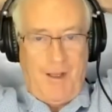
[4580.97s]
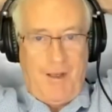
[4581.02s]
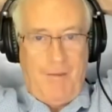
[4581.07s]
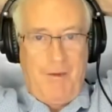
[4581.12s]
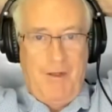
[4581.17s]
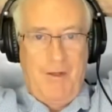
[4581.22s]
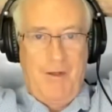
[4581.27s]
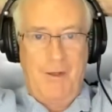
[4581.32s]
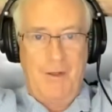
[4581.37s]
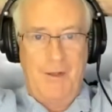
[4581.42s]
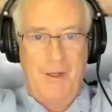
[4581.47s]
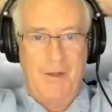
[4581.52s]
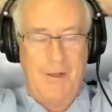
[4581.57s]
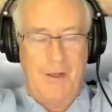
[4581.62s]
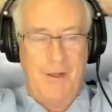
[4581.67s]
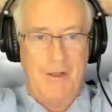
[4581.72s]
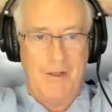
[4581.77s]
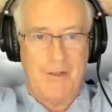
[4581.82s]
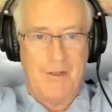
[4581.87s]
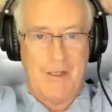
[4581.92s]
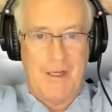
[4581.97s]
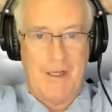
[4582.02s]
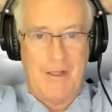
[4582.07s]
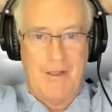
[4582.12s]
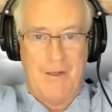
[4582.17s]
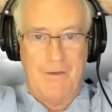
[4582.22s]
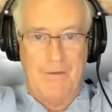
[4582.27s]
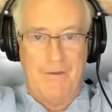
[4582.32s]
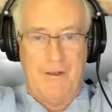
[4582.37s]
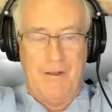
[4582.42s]
I mean, it, it, in this, the,
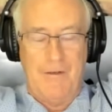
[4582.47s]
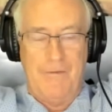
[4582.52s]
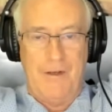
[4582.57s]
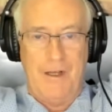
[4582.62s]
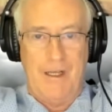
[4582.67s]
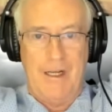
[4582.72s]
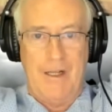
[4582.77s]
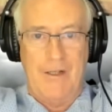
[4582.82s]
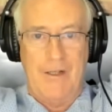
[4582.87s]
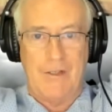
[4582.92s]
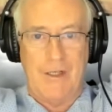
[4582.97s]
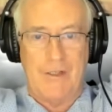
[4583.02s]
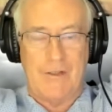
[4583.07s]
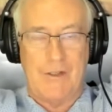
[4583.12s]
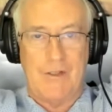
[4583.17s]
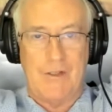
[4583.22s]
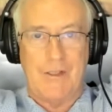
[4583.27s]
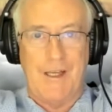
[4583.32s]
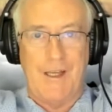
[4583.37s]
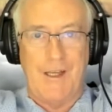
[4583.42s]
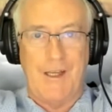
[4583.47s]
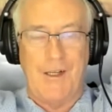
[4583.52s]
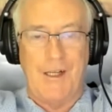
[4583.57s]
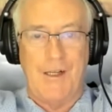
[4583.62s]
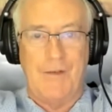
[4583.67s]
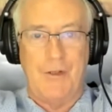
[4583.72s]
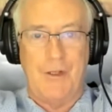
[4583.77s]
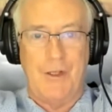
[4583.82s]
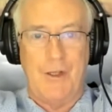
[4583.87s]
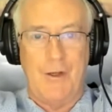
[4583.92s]
the finance sector's taken
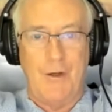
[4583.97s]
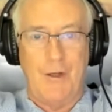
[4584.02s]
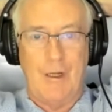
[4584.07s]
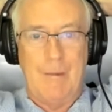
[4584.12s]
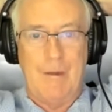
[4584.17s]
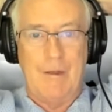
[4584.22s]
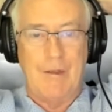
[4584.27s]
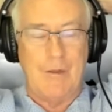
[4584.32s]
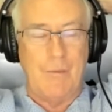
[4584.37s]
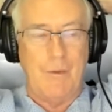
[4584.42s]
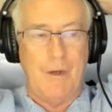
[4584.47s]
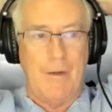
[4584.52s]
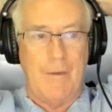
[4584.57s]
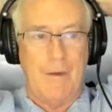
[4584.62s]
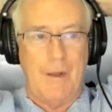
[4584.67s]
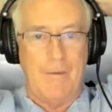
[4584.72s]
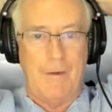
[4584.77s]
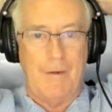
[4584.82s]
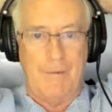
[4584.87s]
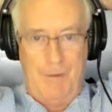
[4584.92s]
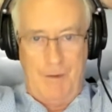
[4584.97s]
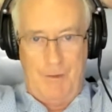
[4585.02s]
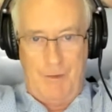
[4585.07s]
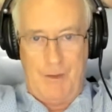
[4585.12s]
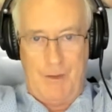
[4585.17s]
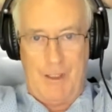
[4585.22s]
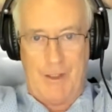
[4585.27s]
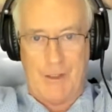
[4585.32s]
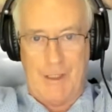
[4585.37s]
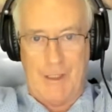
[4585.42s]
over the economy. This is why you
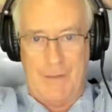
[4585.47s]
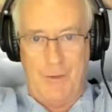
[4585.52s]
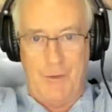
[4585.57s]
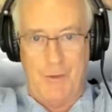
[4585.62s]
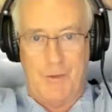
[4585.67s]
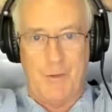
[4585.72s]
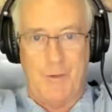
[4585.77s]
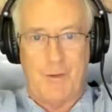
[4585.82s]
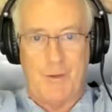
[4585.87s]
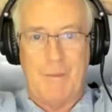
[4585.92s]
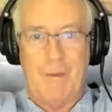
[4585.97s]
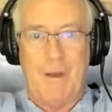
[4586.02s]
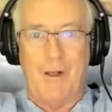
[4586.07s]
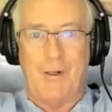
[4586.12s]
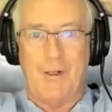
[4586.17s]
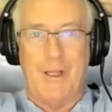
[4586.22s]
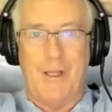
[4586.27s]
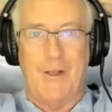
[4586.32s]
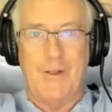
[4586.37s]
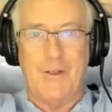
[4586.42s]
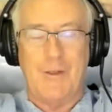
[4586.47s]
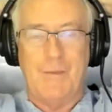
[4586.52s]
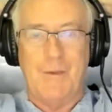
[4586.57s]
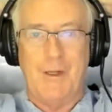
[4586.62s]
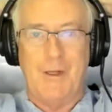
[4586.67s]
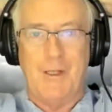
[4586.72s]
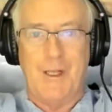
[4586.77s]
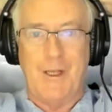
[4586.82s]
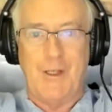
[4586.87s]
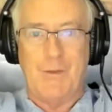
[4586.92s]
should actually have a good talk to Michael Hudson
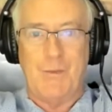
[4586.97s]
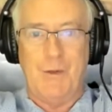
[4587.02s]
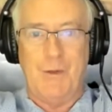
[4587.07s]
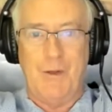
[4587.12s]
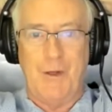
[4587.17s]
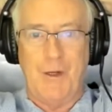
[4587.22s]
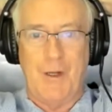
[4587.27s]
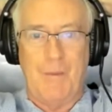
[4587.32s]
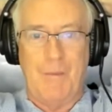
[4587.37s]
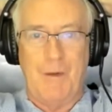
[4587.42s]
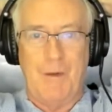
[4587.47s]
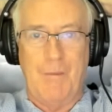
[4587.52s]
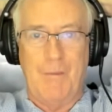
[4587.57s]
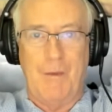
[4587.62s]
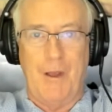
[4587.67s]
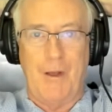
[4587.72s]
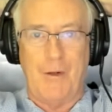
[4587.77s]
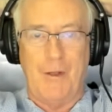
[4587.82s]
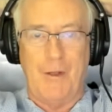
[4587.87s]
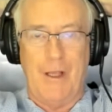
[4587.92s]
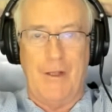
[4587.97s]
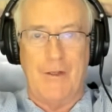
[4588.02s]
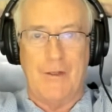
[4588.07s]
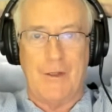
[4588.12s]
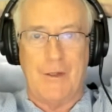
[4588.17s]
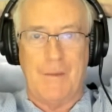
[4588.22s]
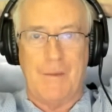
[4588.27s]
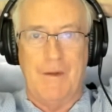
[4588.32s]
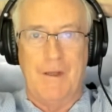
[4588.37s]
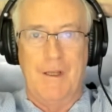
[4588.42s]
one day as well. You know, you know Michael
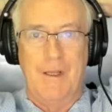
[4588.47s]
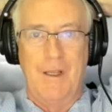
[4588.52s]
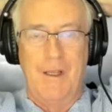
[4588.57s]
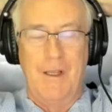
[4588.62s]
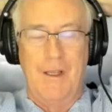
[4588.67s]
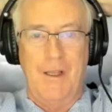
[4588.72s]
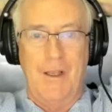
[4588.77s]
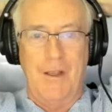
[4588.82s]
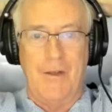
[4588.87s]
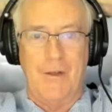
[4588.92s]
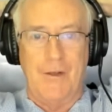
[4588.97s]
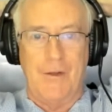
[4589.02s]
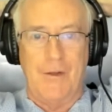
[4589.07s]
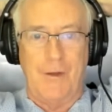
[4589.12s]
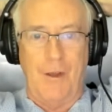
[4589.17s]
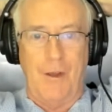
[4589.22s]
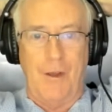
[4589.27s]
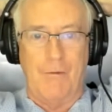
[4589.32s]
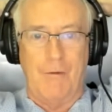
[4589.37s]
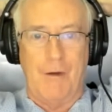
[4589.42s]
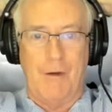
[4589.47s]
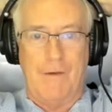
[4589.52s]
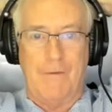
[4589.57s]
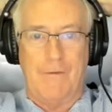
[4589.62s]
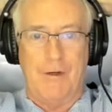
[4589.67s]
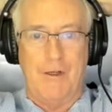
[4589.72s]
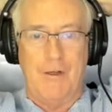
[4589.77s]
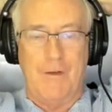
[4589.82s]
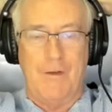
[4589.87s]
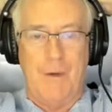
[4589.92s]
Hudson, uh, a great
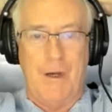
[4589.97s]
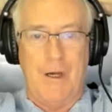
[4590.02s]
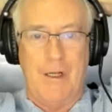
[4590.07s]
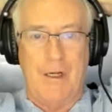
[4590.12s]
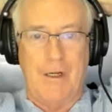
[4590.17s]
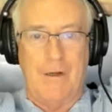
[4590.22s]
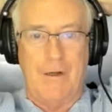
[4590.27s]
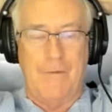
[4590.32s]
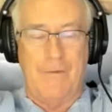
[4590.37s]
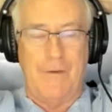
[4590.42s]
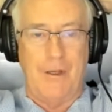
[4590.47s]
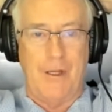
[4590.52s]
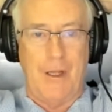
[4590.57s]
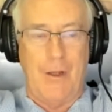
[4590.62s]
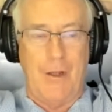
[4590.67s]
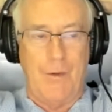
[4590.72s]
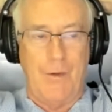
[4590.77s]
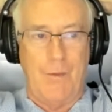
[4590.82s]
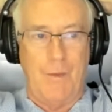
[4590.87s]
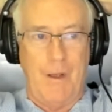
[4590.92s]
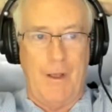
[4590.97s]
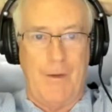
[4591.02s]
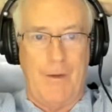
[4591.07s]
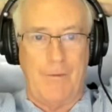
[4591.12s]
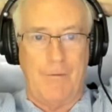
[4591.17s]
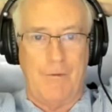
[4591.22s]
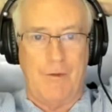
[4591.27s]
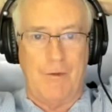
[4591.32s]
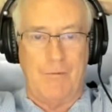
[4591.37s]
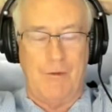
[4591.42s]
friend of mine and a fellow uh,
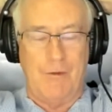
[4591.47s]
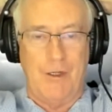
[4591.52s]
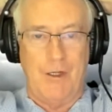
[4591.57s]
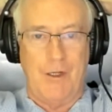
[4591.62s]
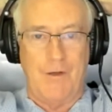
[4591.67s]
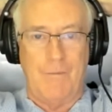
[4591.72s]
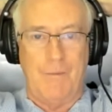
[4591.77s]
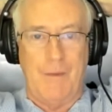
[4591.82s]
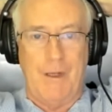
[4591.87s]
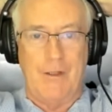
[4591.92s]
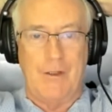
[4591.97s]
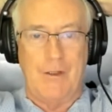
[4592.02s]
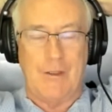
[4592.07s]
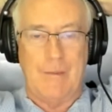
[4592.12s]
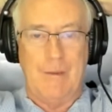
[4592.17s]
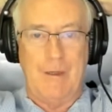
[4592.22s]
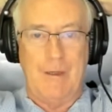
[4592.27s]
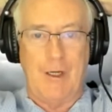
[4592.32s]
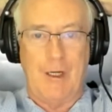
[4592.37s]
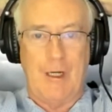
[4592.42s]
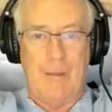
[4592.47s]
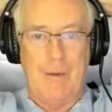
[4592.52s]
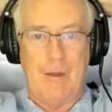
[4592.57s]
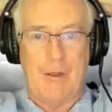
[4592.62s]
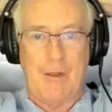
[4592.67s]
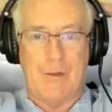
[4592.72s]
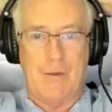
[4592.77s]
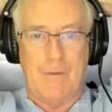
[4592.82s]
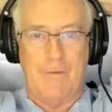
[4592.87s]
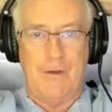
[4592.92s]
critic of mainstream
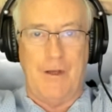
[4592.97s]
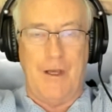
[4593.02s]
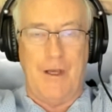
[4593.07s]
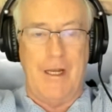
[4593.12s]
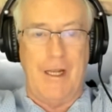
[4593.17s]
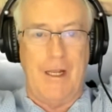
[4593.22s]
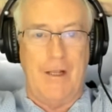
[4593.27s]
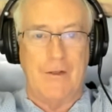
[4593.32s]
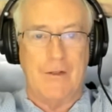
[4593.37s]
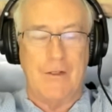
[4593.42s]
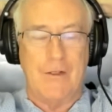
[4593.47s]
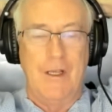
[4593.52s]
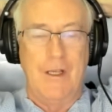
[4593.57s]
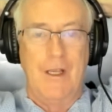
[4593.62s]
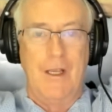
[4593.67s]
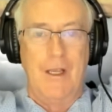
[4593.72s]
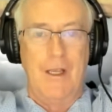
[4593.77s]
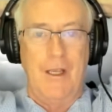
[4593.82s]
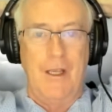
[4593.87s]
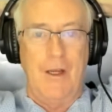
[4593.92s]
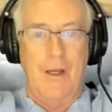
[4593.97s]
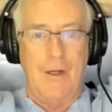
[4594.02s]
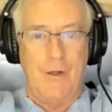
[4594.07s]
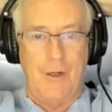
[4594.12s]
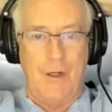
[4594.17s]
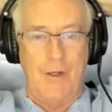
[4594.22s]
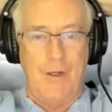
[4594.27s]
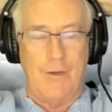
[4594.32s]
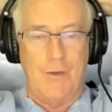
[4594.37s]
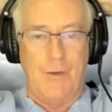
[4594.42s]
economics and finance. He,
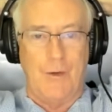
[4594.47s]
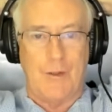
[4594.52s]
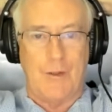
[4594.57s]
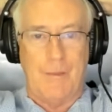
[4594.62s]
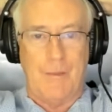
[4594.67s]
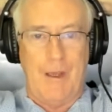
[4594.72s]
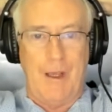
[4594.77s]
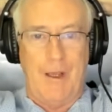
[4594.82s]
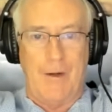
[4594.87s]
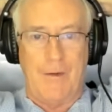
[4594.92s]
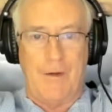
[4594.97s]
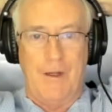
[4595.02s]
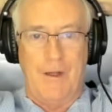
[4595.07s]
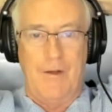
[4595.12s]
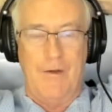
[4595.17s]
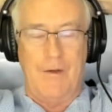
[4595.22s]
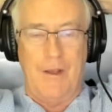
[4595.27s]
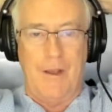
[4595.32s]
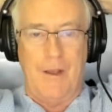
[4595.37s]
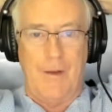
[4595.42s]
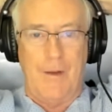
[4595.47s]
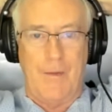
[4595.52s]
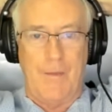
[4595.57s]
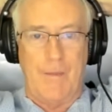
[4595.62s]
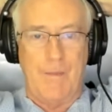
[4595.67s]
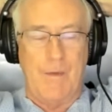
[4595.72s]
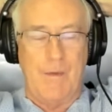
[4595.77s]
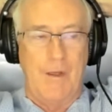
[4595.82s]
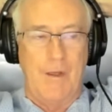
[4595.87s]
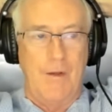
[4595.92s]
he talks about
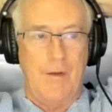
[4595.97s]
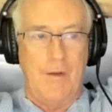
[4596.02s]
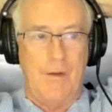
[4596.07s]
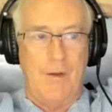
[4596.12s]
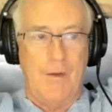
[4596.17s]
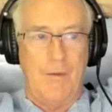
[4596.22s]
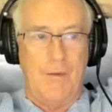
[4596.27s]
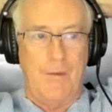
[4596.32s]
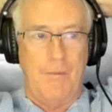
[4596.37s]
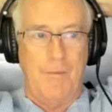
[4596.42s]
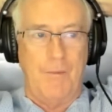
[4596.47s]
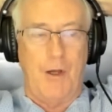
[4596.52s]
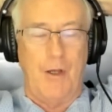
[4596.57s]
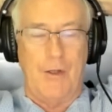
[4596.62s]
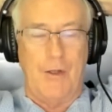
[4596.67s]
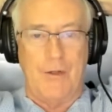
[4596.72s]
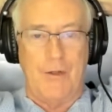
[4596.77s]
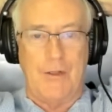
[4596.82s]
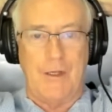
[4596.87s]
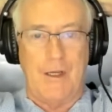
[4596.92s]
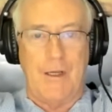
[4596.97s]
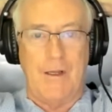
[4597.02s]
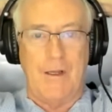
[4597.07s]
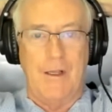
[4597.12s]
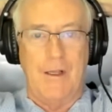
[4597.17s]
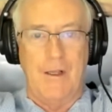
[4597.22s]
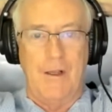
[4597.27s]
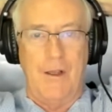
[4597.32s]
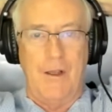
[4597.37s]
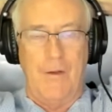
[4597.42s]
um, the, the policy
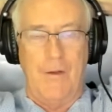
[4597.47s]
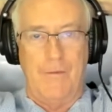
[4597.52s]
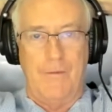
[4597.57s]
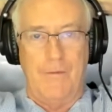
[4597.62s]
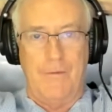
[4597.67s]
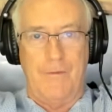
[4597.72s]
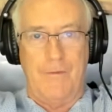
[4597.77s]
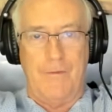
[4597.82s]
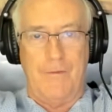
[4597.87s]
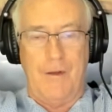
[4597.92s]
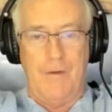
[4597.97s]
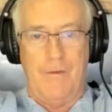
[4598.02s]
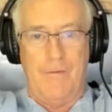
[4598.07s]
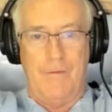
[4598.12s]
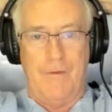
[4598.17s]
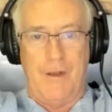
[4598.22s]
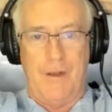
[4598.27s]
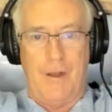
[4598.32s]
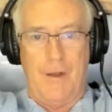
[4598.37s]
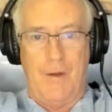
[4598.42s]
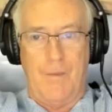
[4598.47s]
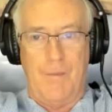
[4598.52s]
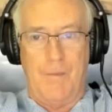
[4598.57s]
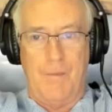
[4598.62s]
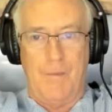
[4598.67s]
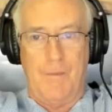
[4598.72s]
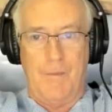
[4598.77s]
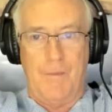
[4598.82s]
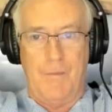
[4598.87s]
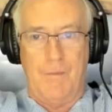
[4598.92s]
of, of
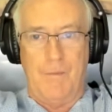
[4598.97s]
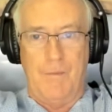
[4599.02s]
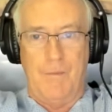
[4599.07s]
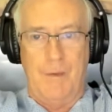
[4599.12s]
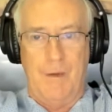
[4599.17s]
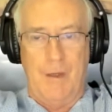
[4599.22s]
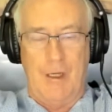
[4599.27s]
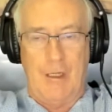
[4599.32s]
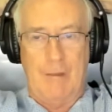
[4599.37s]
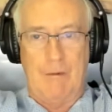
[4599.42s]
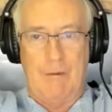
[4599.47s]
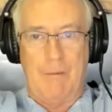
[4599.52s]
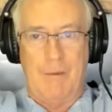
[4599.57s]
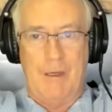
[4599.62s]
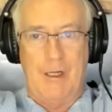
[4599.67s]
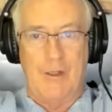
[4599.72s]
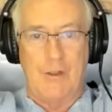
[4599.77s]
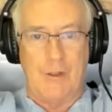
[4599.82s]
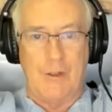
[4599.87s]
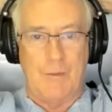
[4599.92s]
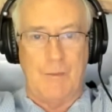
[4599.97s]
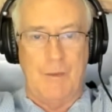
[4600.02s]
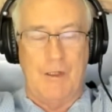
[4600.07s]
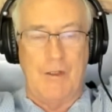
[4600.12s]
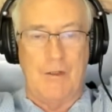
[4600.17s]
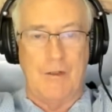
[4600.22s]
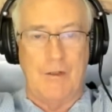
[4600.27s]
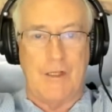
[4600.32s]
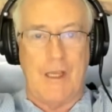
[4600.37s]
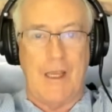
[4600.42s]
um, economic managers being
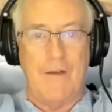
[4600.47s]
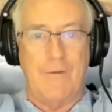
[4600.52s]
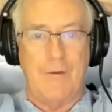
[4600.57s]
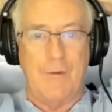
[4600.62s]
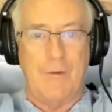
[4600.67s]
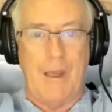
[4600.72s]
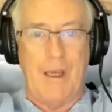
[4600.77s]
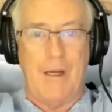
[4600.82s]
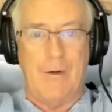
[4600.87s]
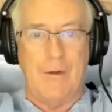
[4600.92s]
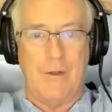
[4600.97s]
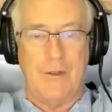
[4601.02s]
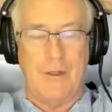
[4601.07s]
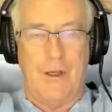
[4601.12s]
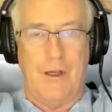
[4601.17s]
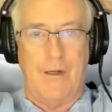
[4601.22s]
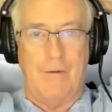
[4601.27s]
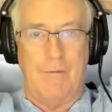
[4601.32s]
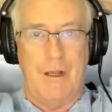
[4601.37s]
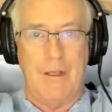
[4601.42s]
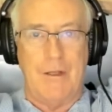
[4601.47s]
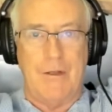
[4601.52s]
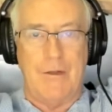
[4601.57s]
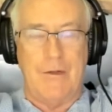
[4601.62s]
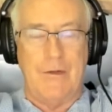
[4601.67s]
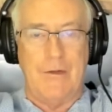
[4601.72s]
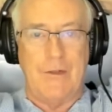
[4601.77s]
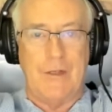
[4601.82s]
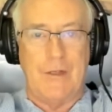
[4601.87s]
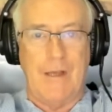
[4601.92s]
to save the parasite rather
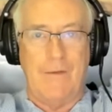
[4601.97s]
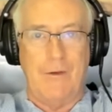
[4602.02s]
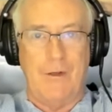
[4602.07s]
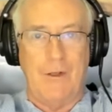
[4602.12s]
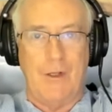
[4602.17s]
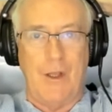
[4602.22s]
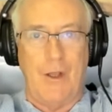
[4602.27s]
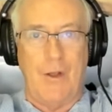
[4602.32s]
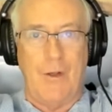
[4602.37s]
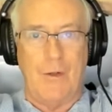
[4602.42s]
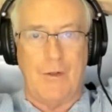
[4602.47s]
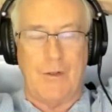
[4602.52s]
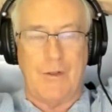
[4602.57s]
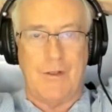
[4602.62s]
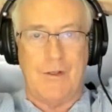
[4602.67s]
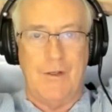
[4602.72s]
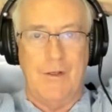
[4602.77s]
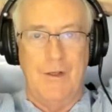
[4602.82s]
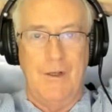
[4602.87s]
than saving the host.